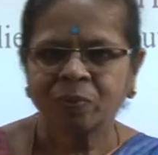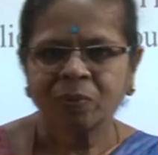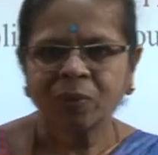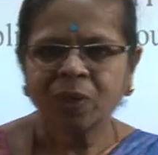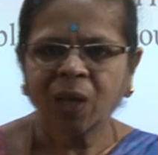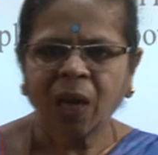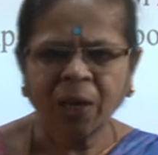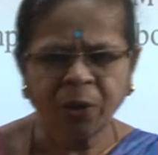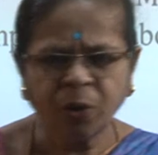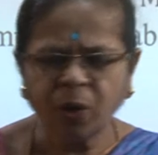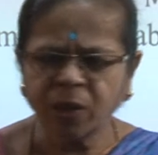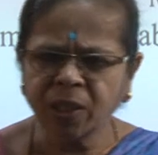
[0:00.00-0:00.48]

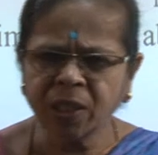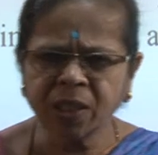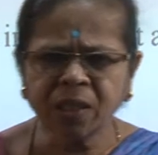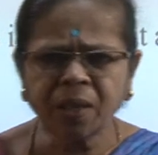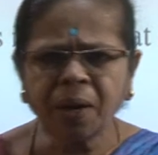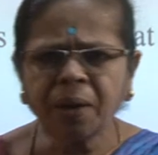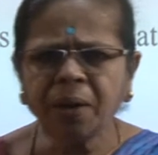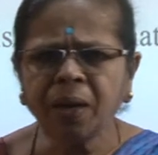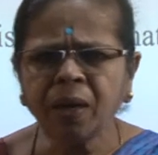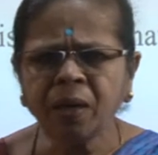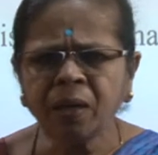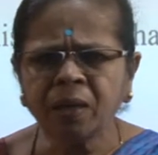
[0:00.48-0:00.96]
Are you
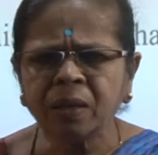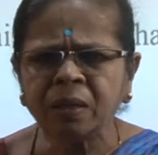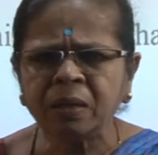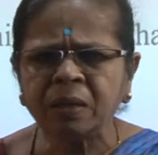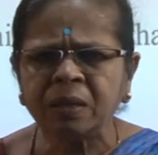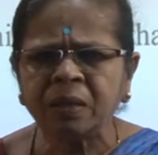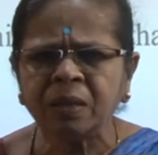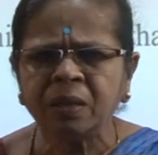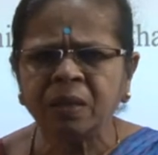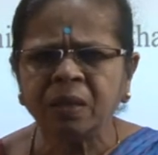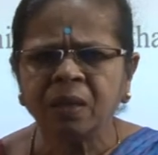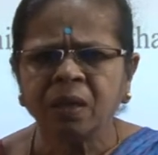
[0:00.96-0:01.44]
understanding?
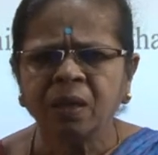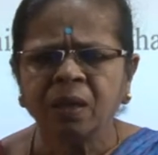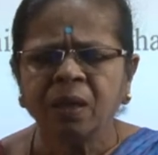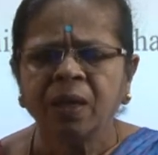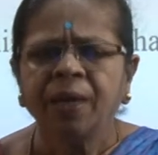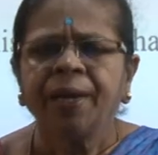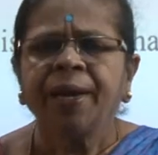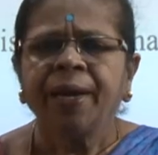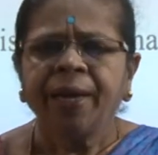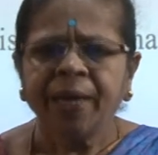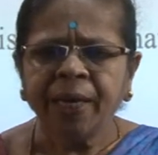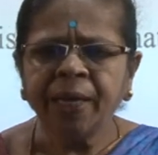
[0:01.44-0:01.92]

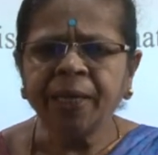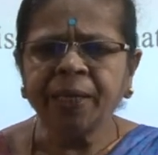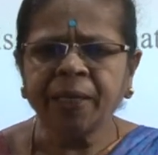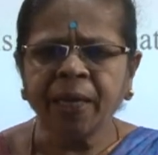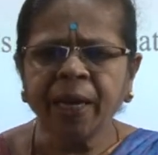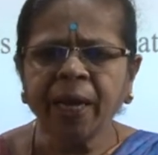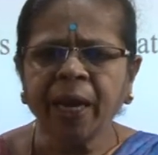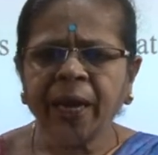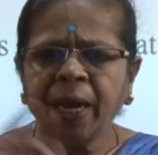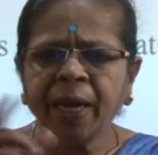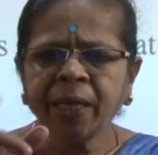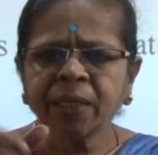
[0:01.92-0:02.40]
It
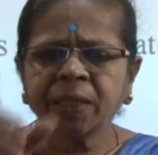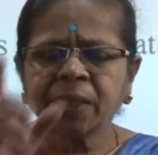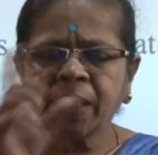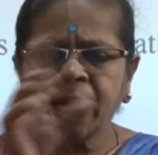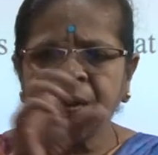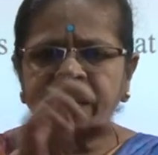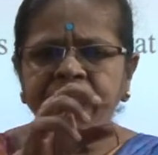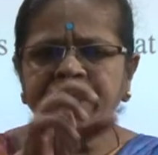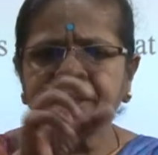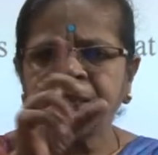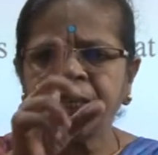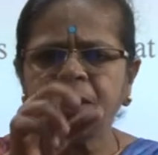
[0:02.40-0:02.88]
takes
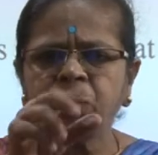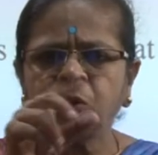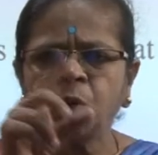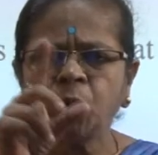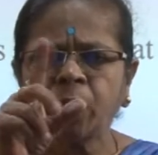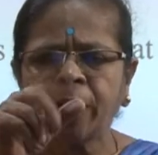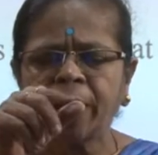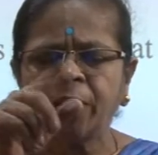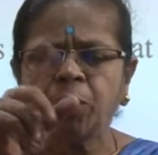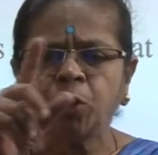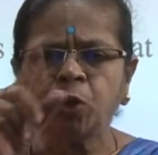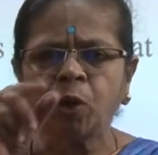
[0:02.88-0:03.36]
8 into
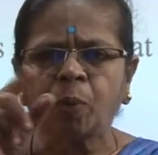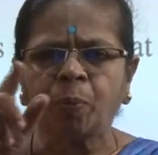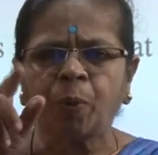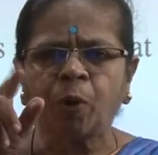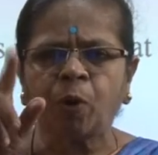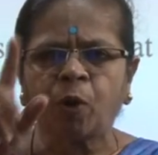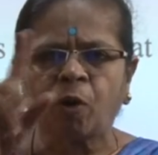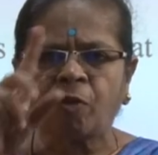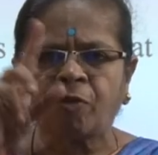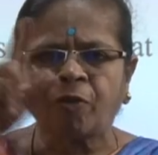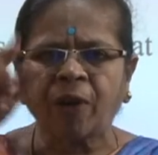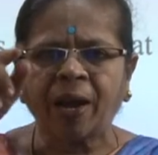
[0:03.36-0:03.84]
10 to the power
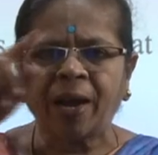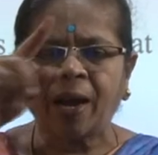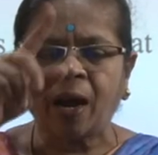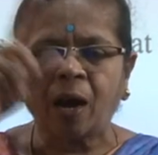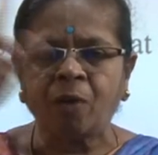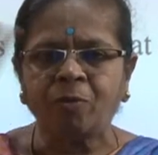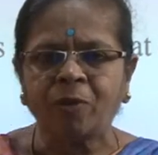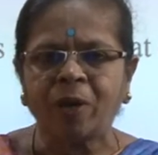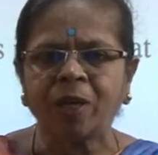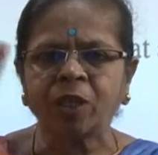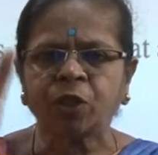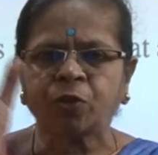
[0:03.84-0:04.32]
of 5
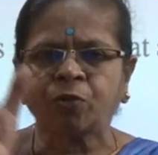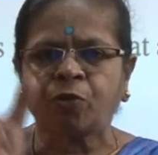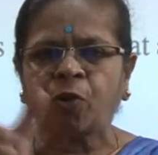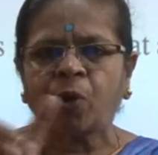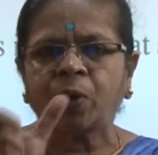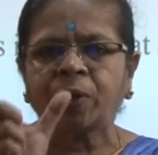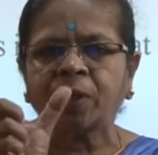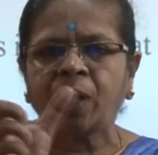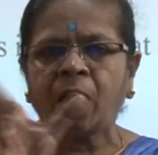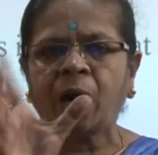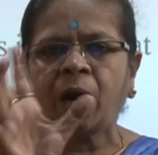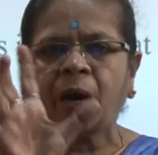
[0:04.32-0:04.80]
hours for
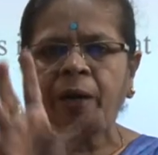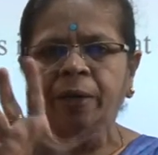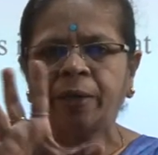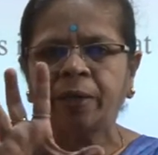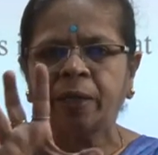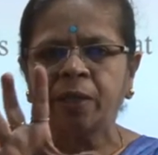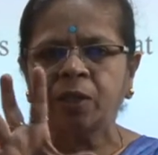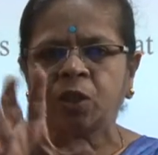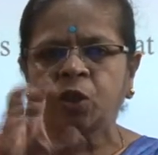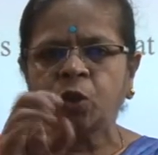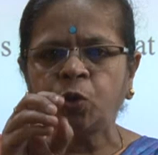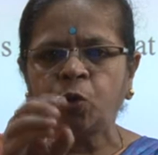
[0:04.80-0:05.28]
the hard
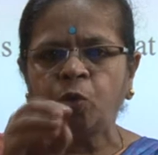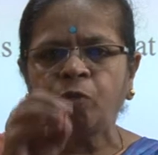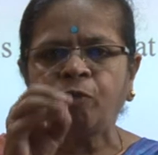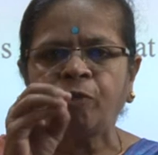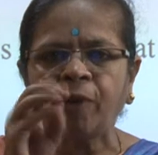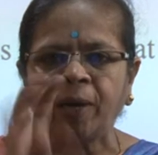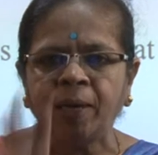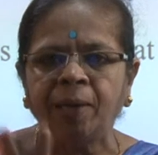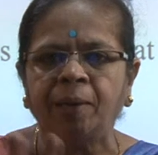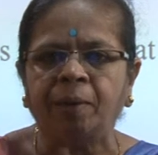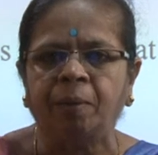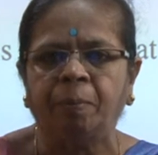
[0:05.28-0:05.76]
disk to
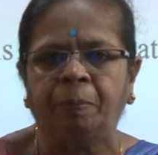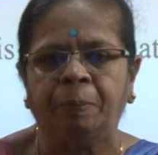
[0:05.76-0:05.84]
fail.